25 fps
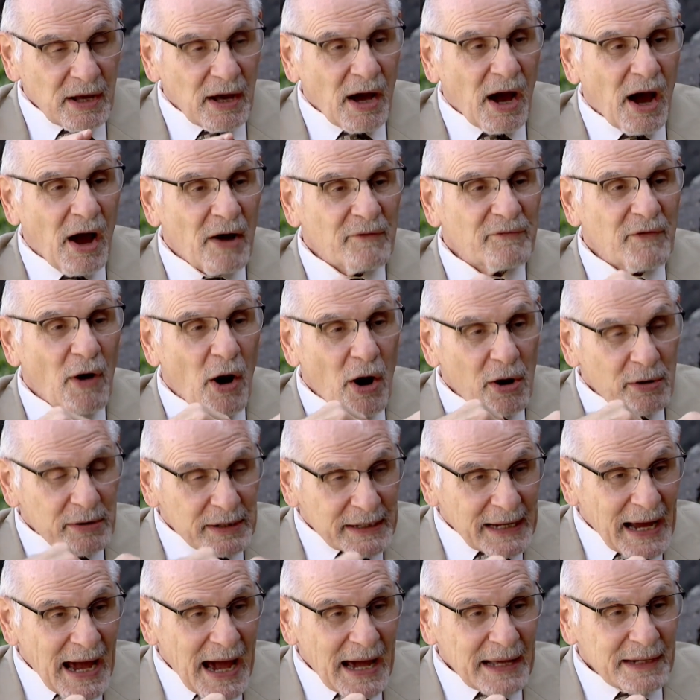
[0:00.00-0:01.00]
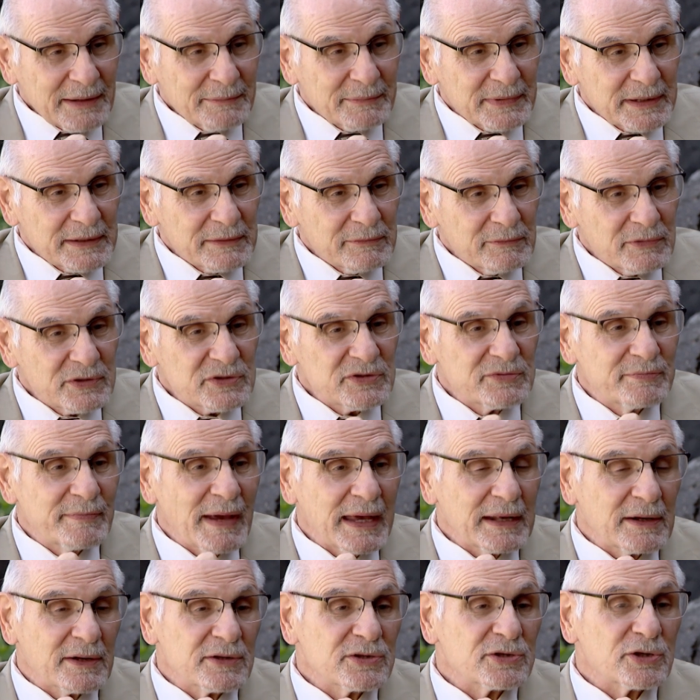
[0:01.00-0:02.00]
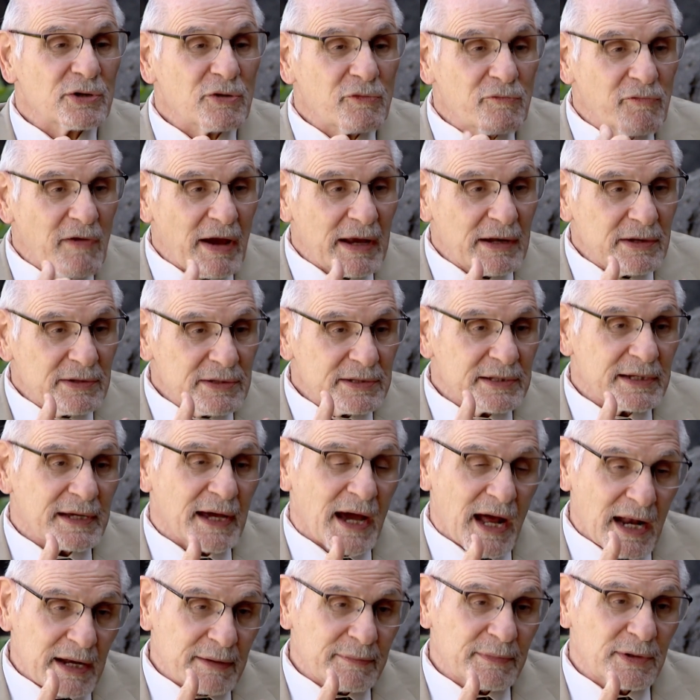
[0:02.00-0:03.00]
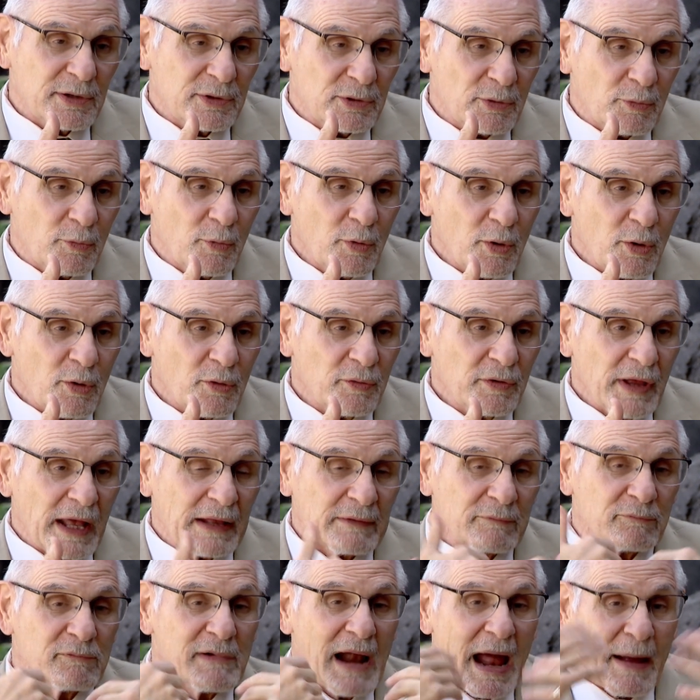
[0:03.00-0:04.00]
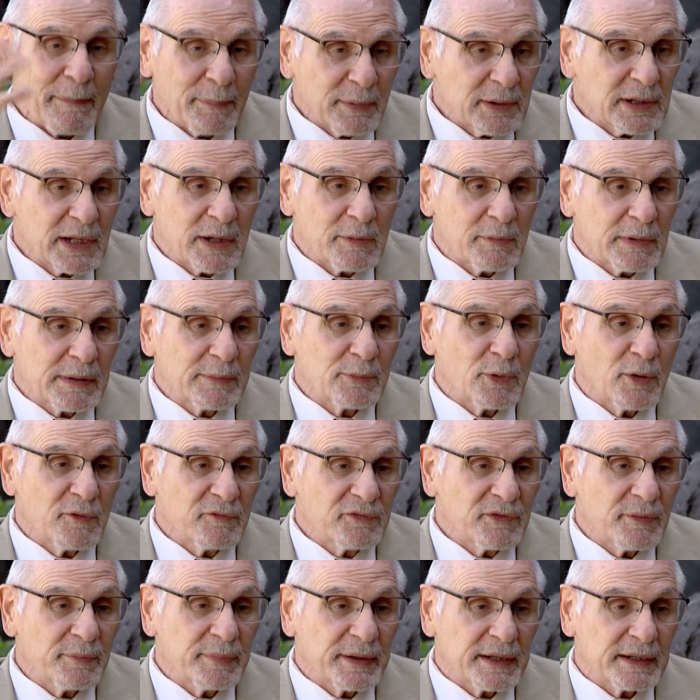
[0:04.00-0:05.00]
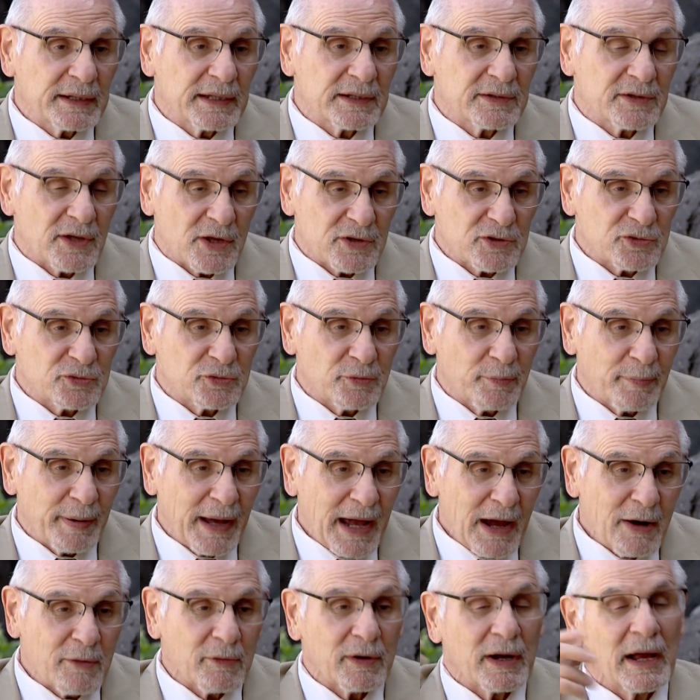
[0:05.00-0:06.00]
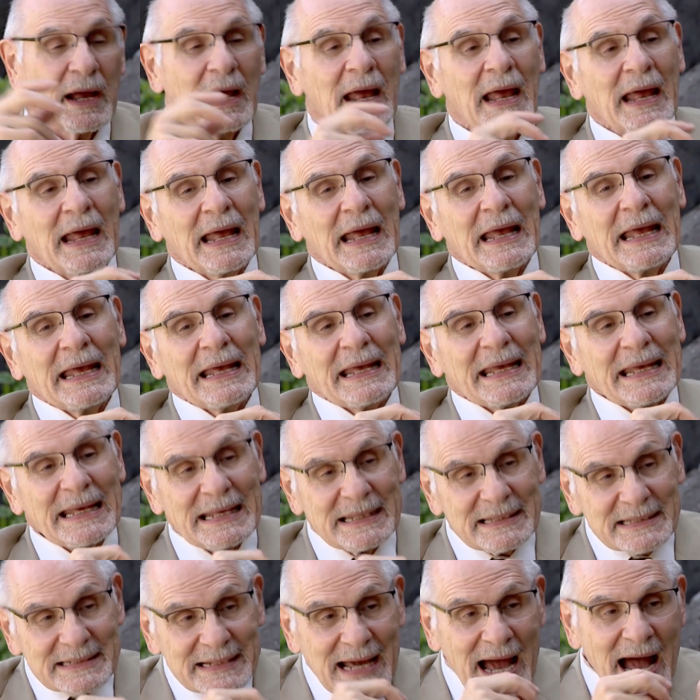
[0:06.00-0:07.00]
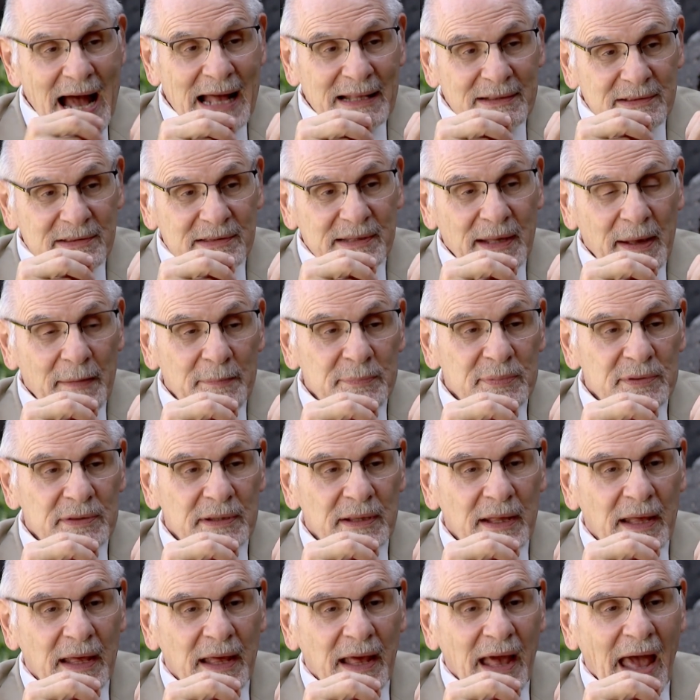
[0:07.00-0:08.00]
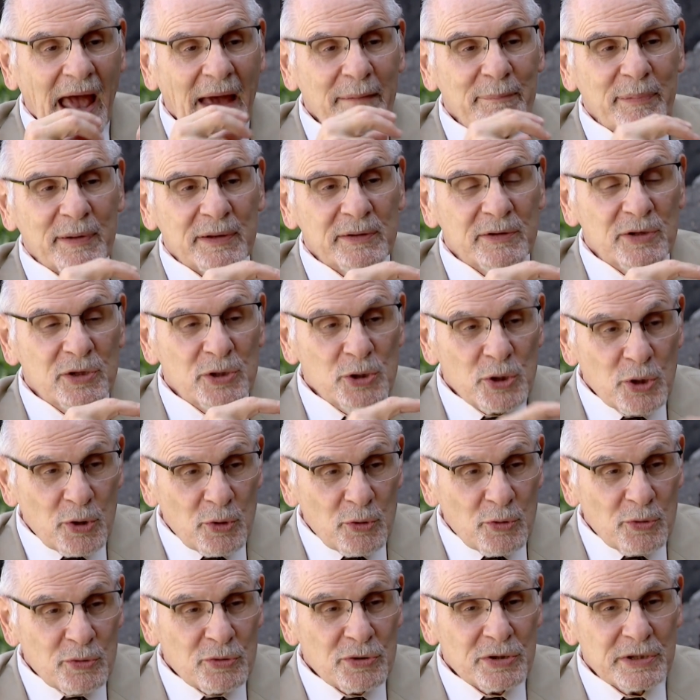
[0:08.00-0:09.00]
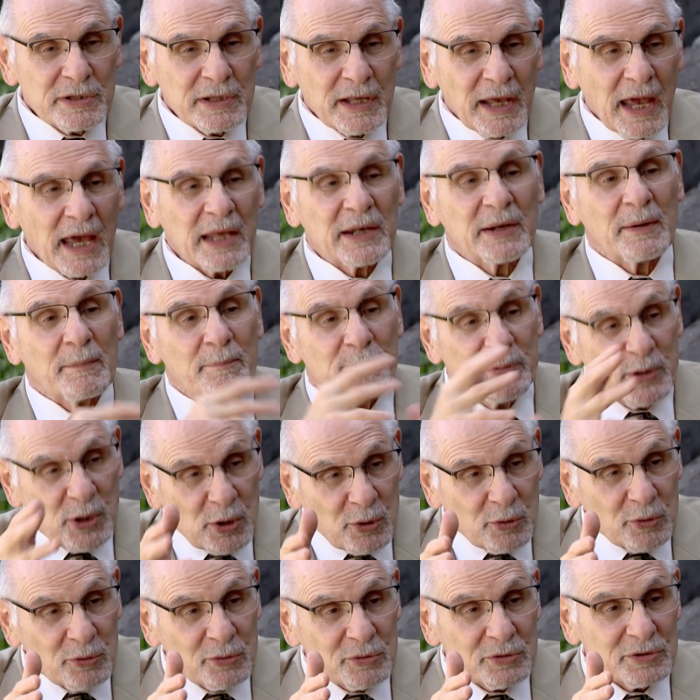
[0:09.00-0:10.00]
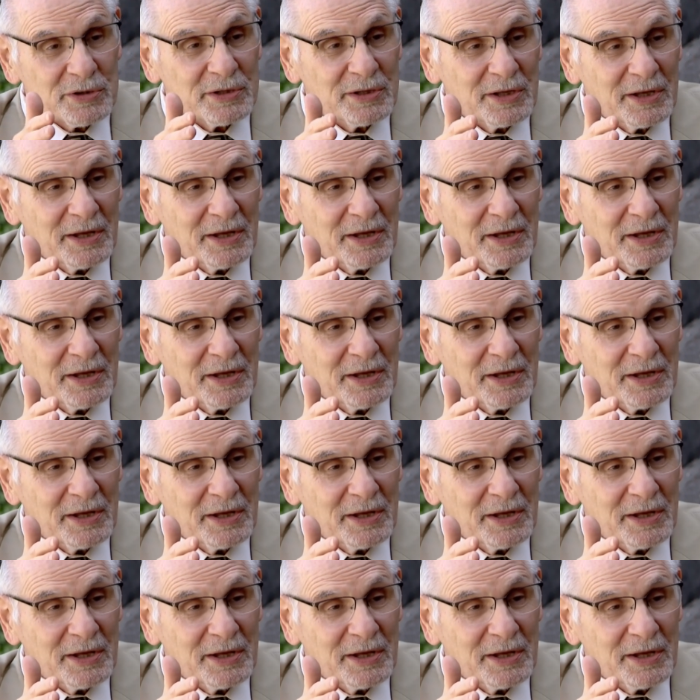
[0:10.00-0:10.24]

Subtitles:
of our economy, which made us the greatest economy in the world, and rapidly we moved to be an industrial power. His concepts have been used and abused